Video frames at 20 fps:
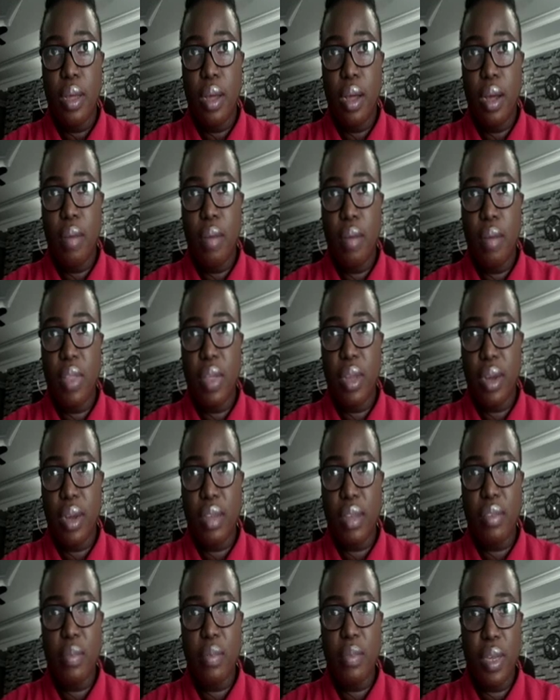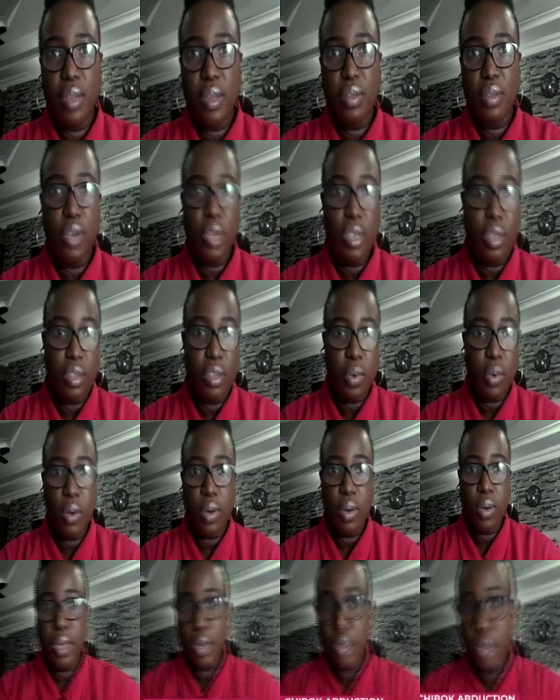um, there has been 21
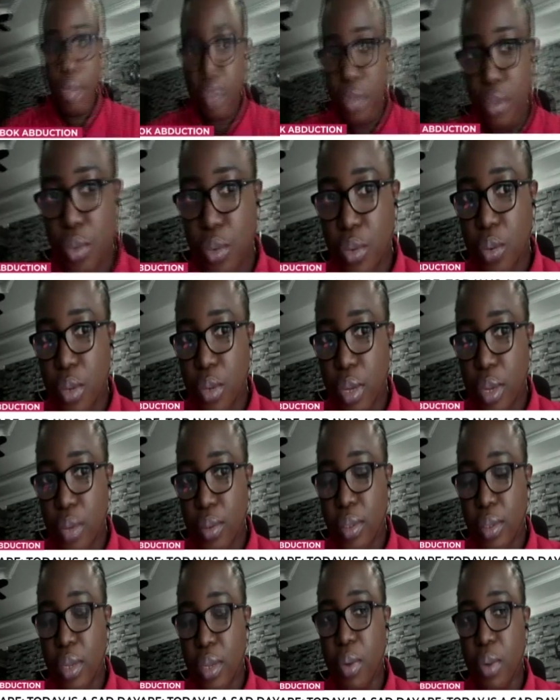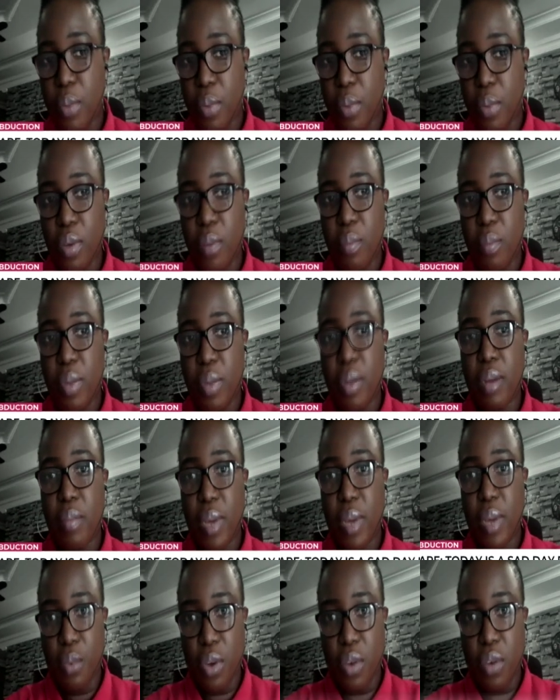and 82 girls that were brought back by
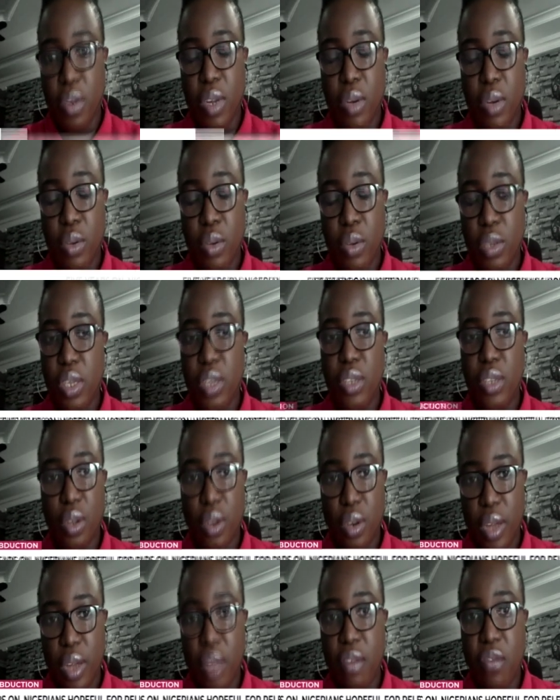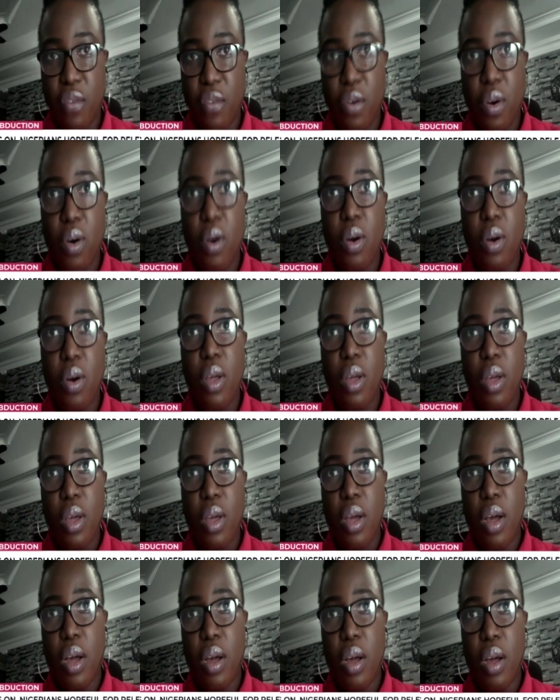way of negotiation and four
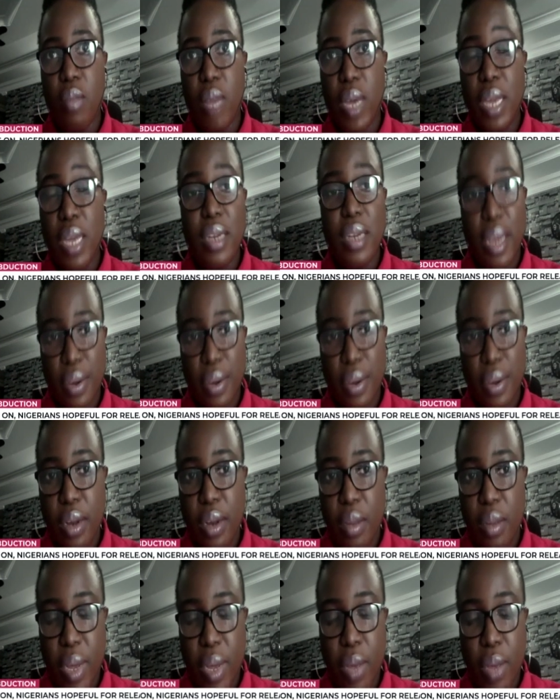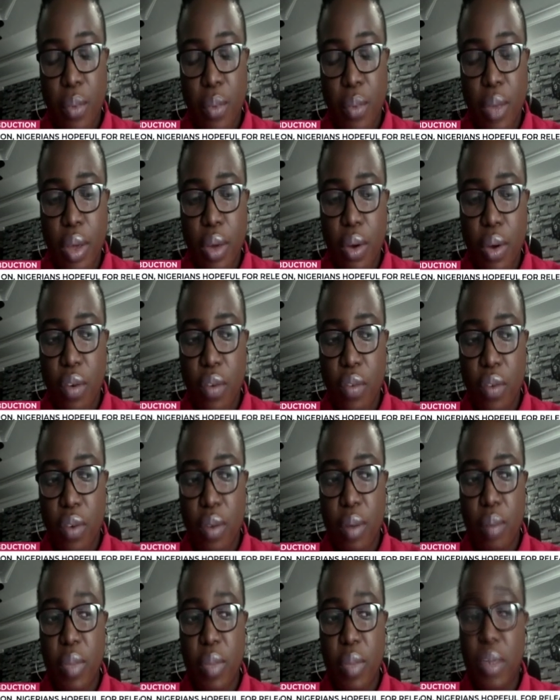um, indirectly by way of uh,
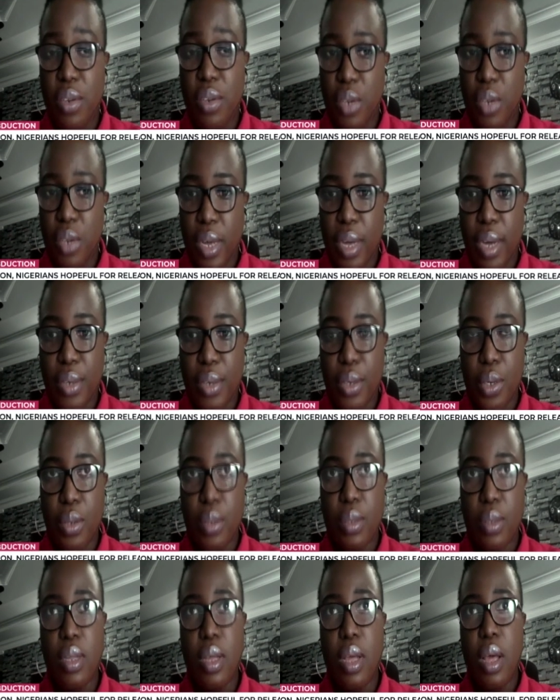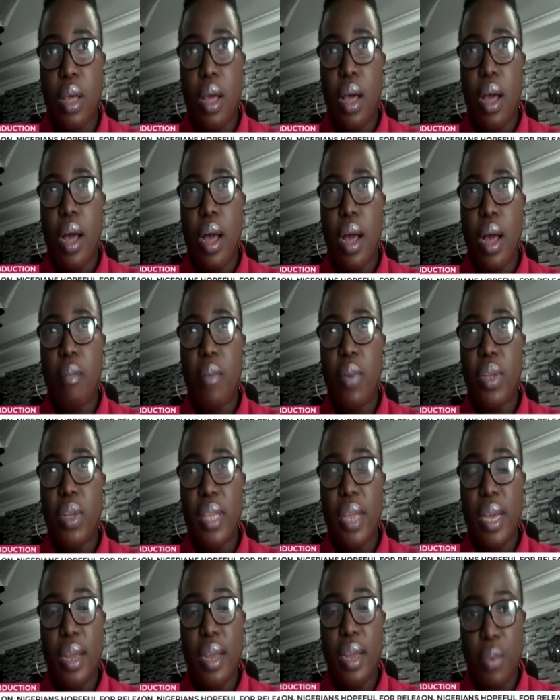military actions. Um, but
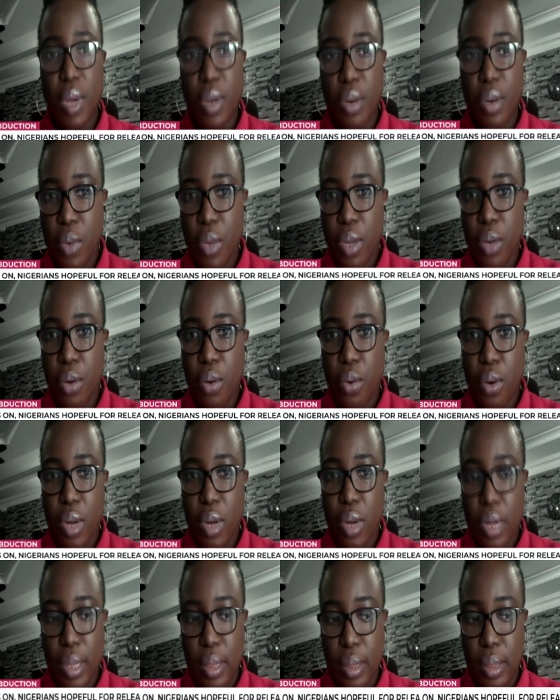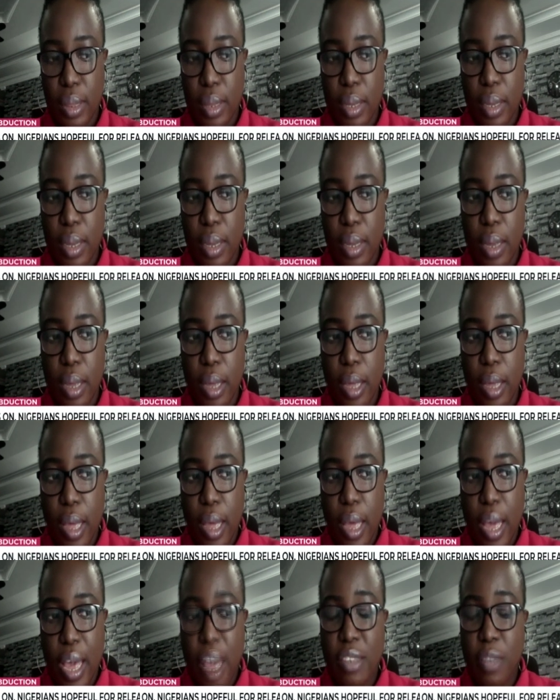then when we look at the
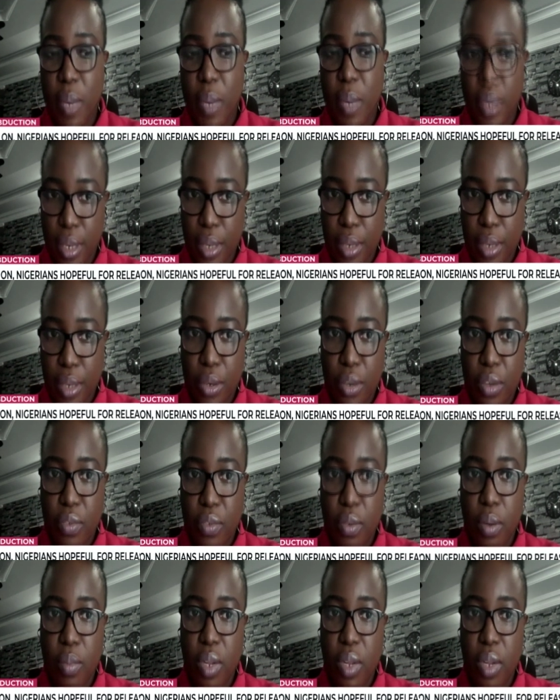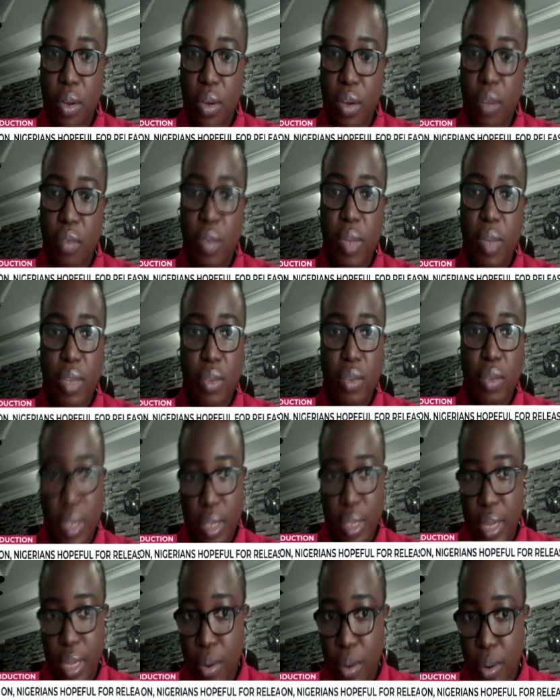expectations from the government, which
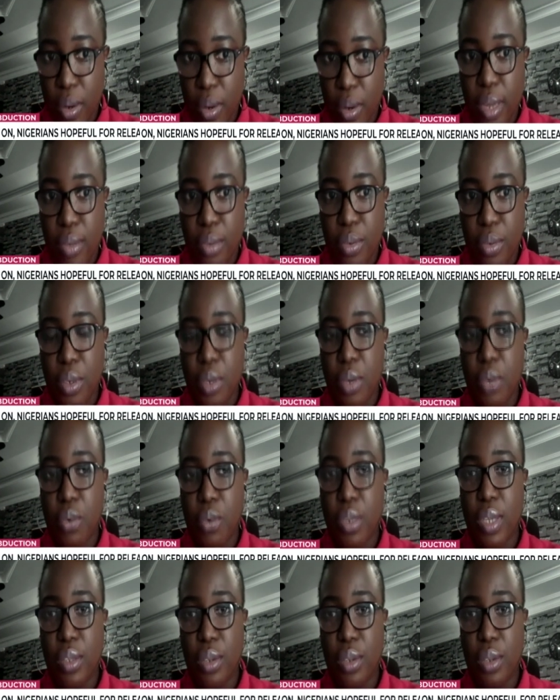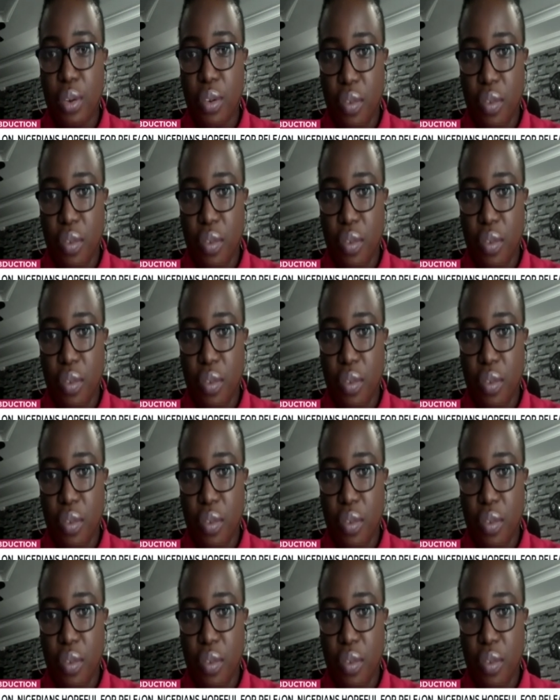then connects to the question of